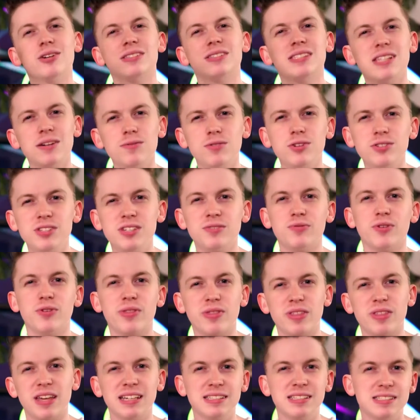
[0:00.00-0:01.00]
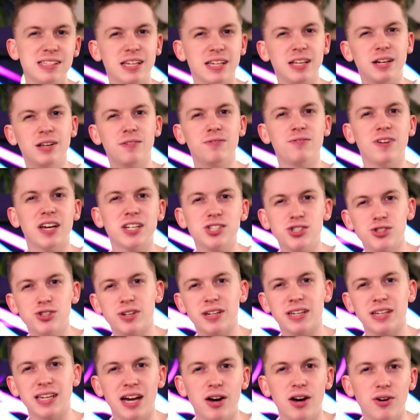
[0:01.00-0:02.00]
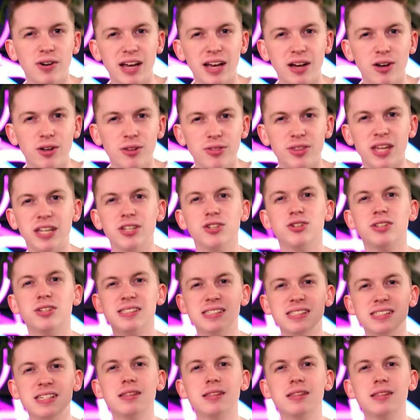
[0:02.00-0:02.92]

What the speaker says: There are several different things that can affect your account health, and you can